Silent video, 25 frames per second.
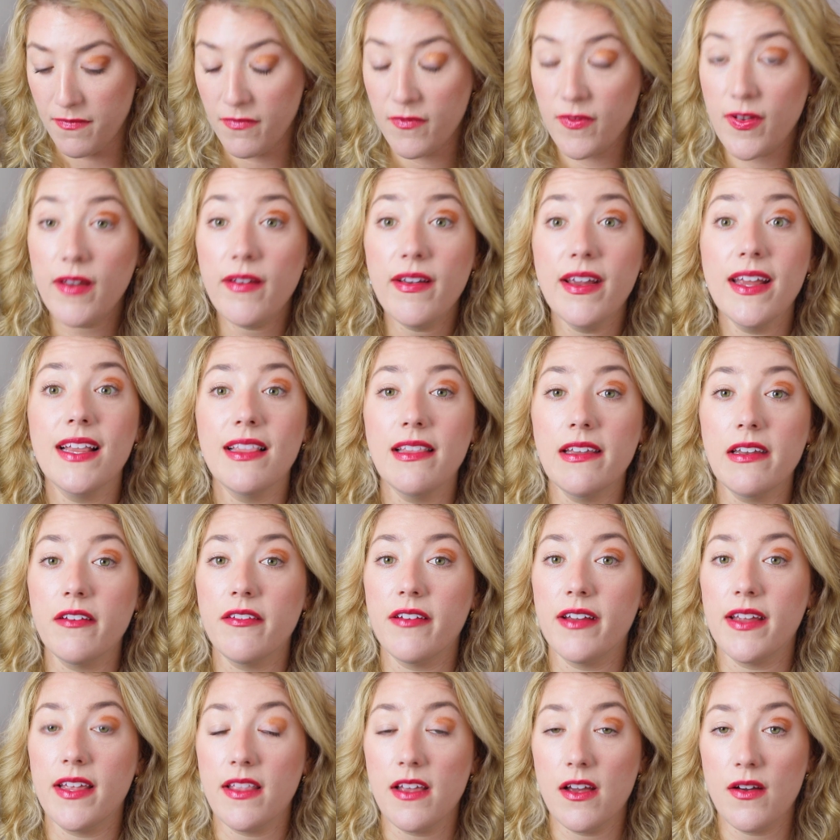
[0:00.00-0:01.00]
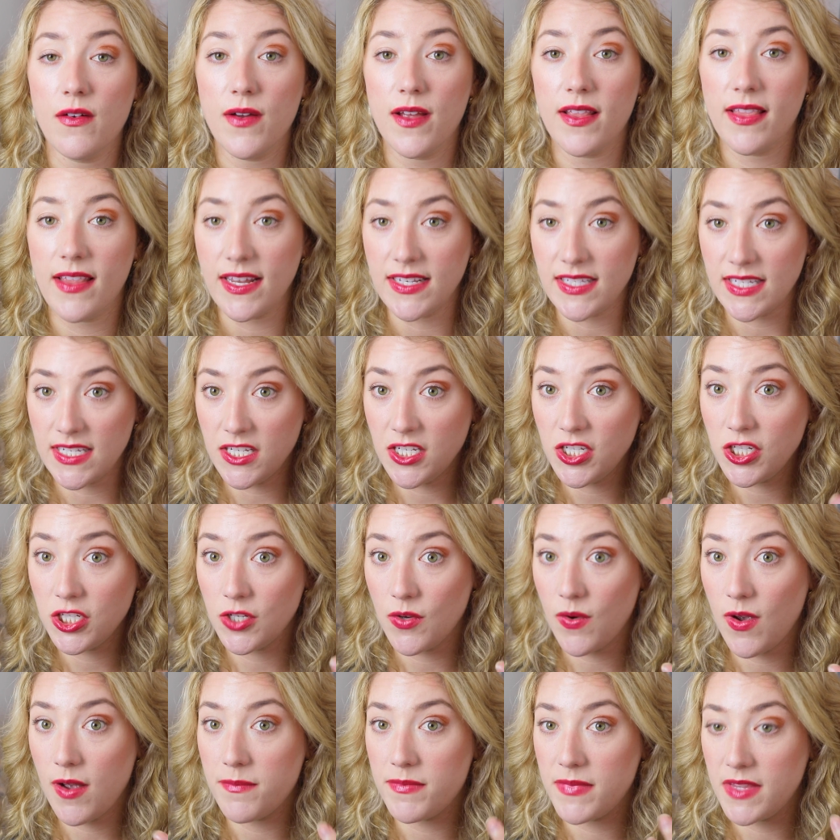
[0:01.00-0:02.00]
very glittery though, and they didn't
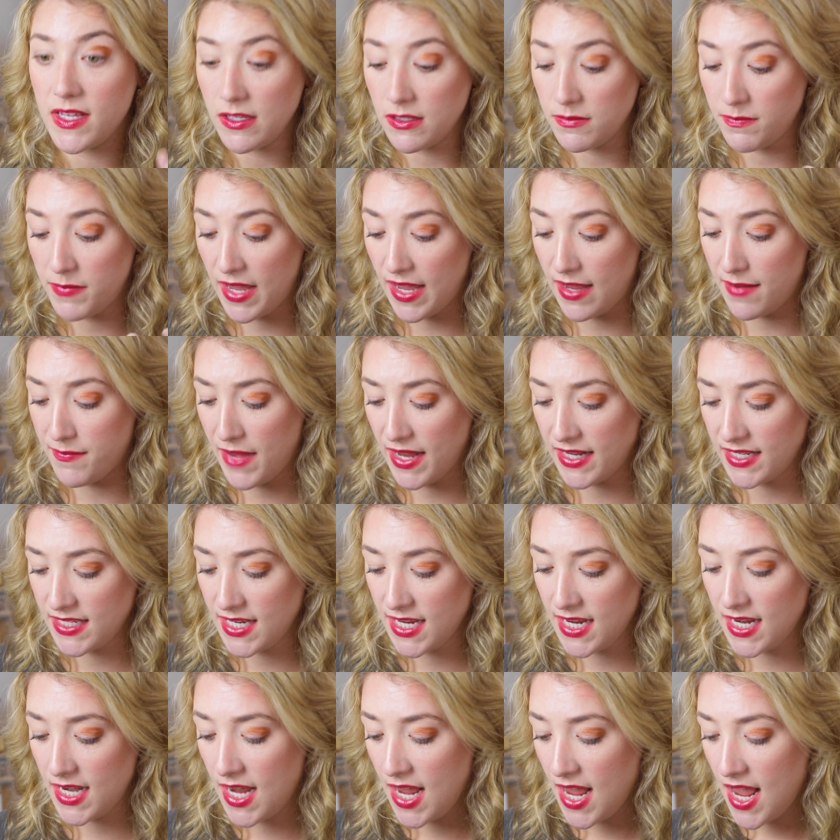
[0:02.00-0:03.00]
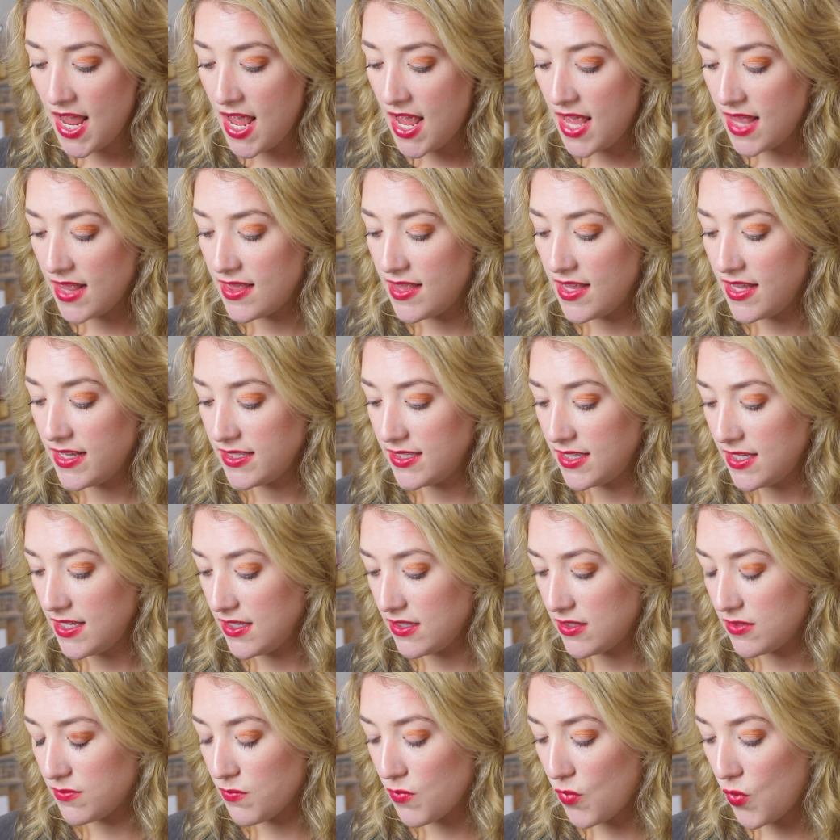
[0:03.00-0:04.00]
show up this pigmented. This
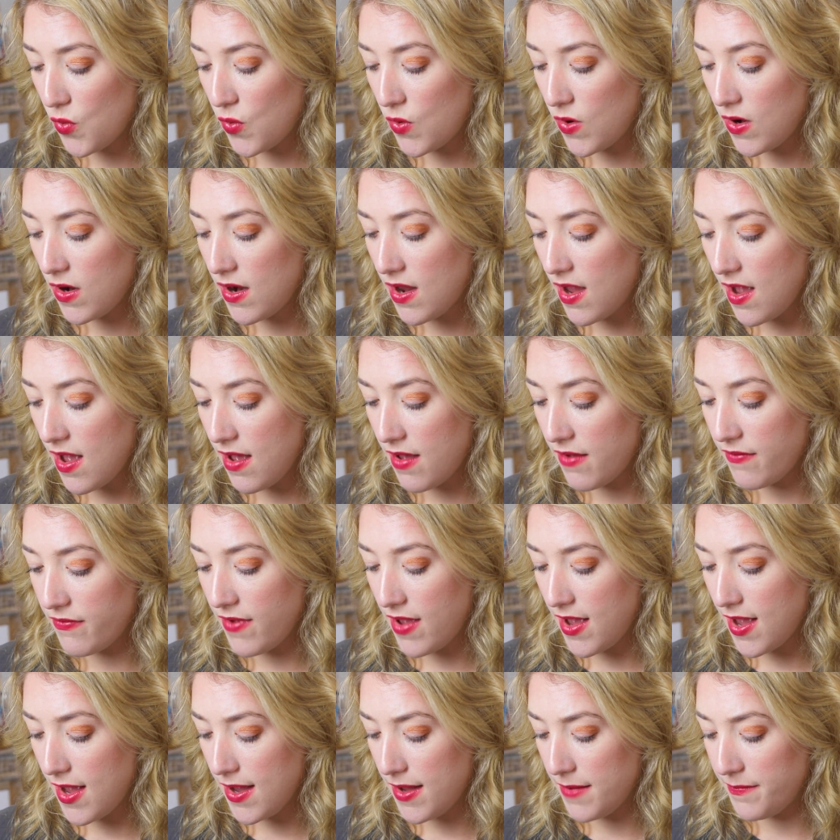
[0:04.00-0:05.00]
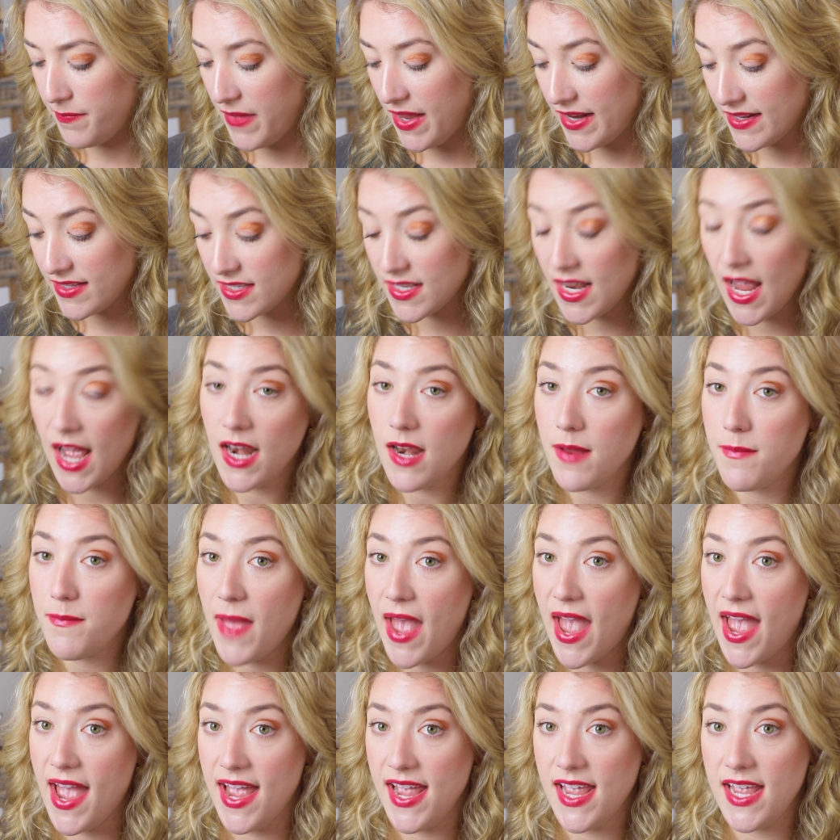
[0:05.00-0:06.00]
is more of, it's not a
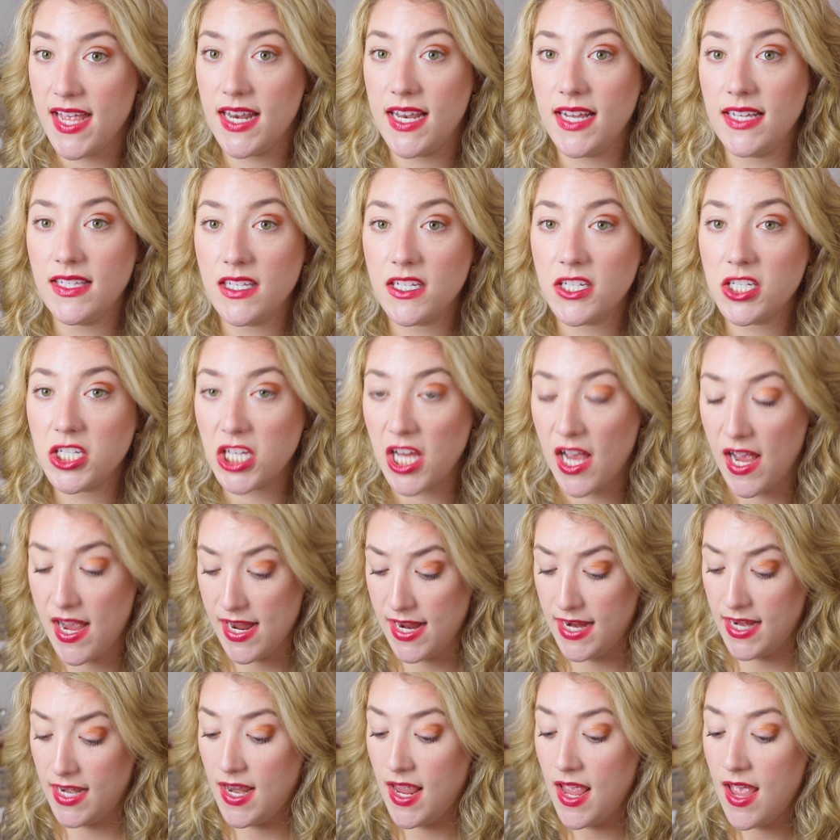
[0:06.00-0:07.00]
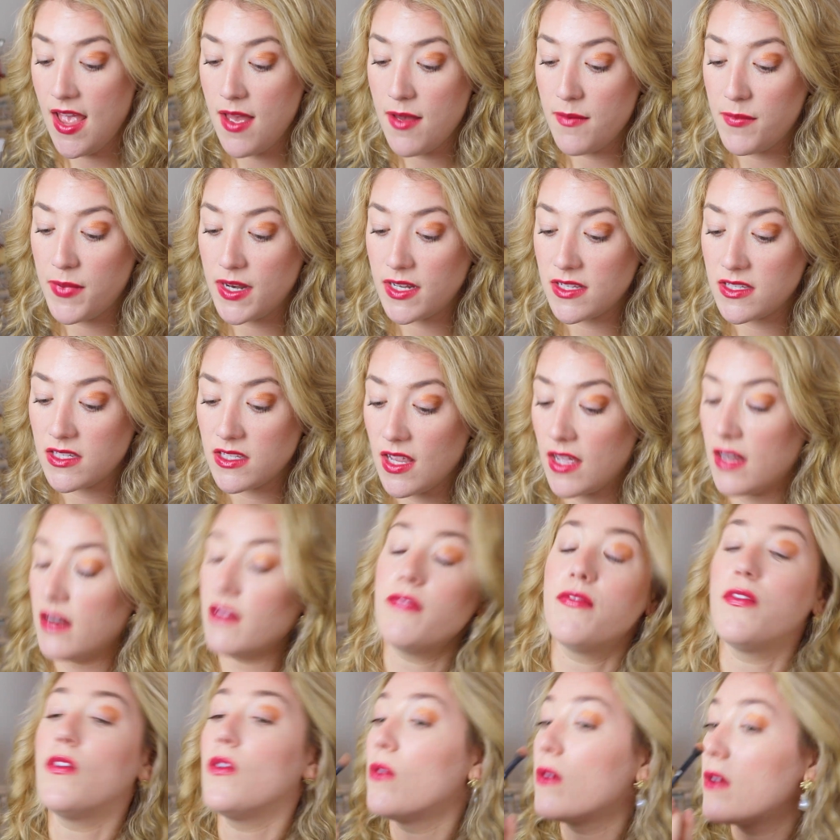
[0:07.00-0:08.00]
matte, it is a shine, but it's not
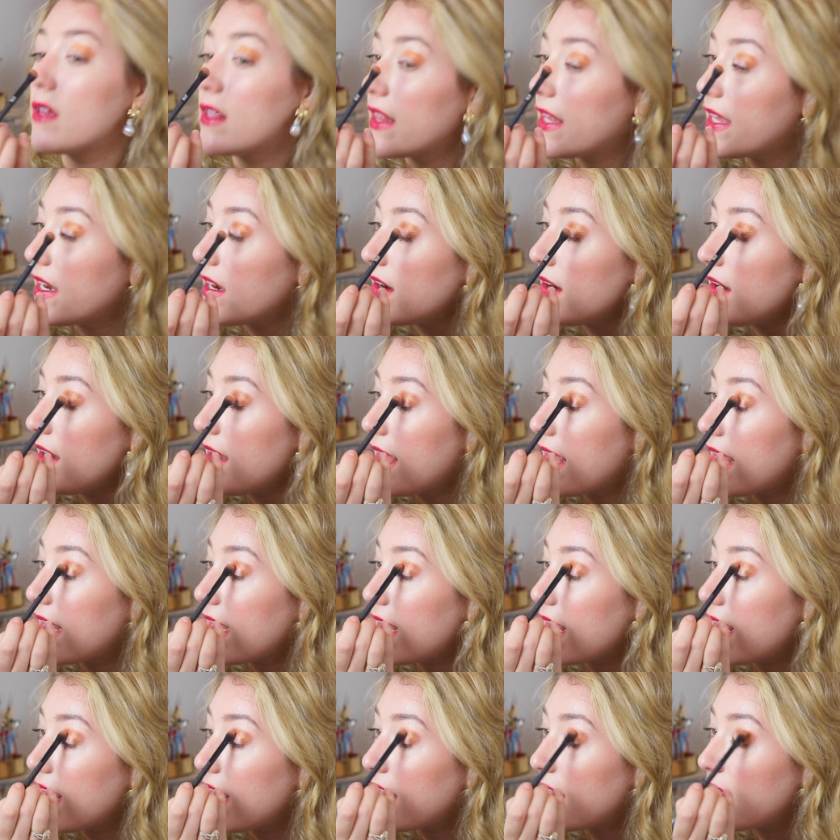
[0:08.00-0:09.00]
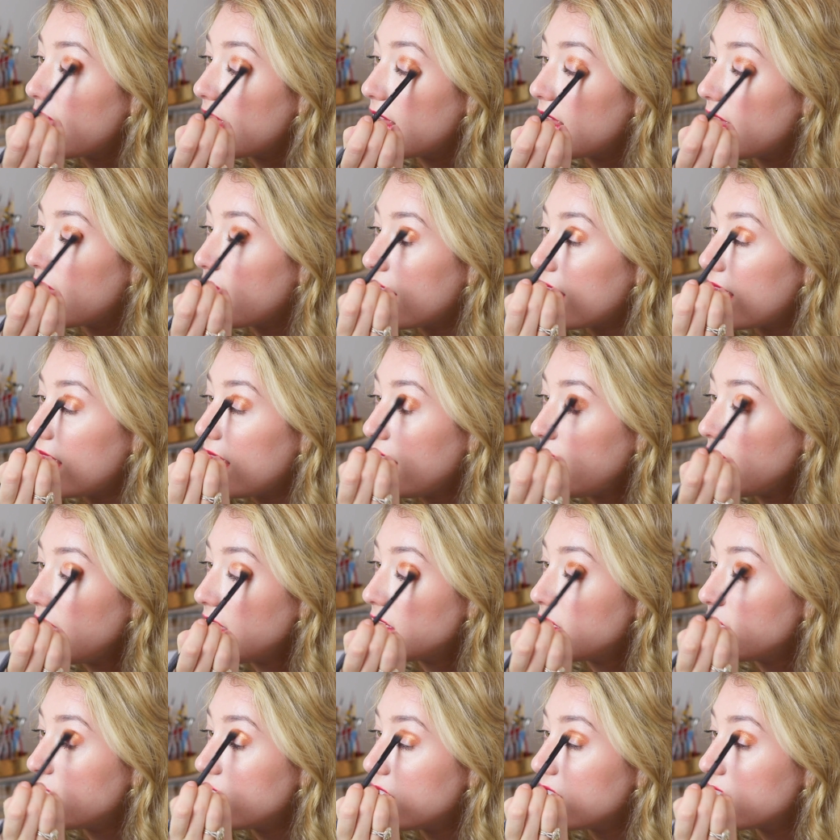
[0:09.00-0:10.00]
a full glitter, and it
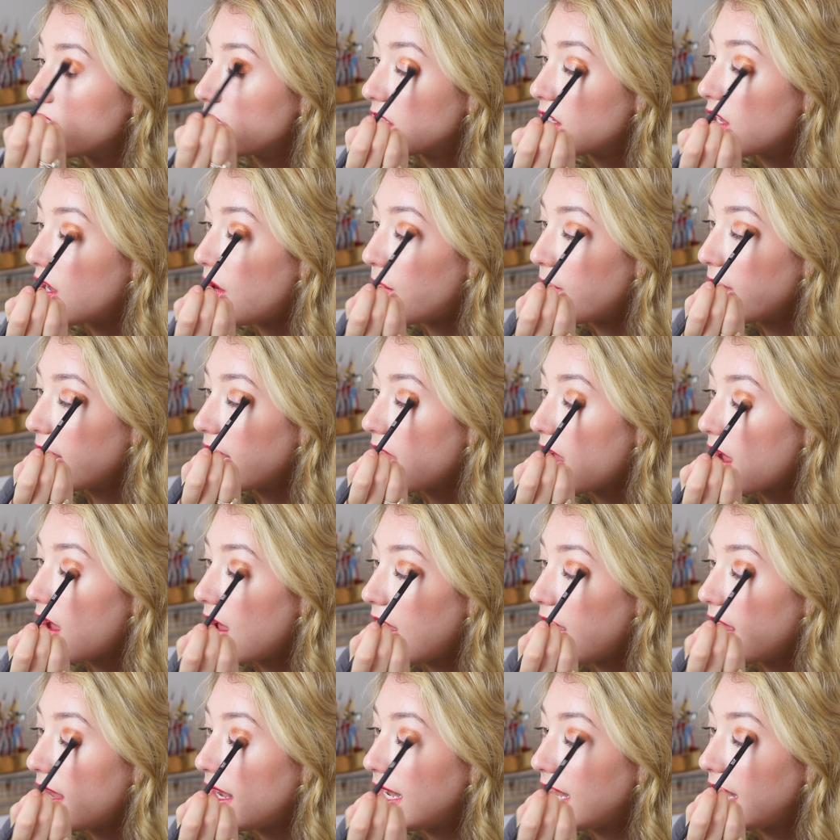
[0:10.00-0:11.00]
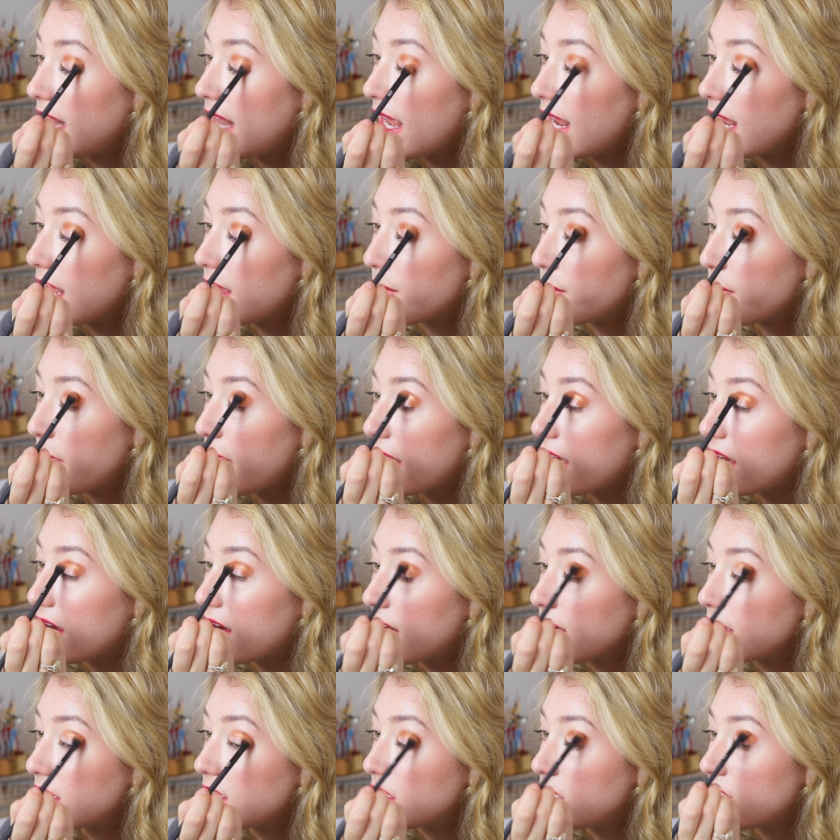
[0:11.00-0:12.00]
is just going on like butter.
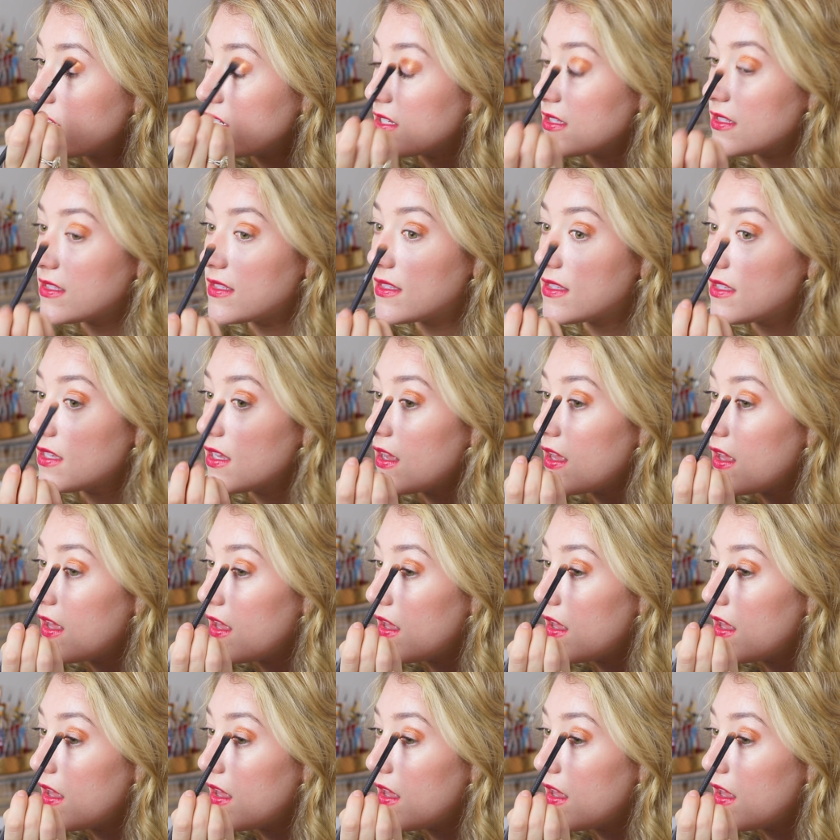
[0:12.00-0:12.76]
It's just